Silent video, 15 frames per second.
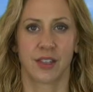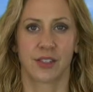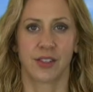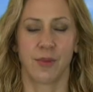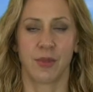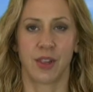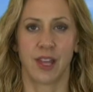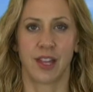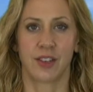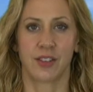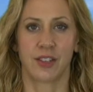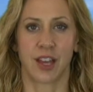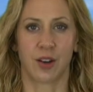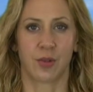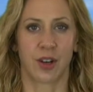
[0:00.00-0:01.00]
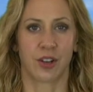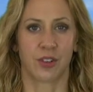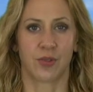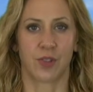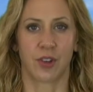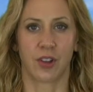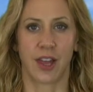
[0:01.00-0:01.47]
Some land and title
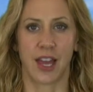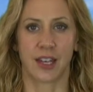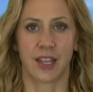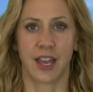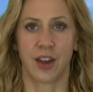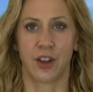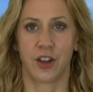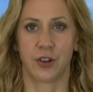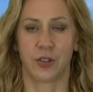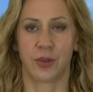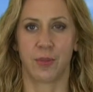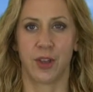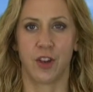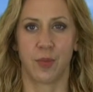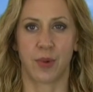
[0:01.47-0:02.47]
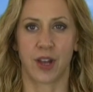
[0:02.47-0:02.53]
records for Gallatin County are at the P.O.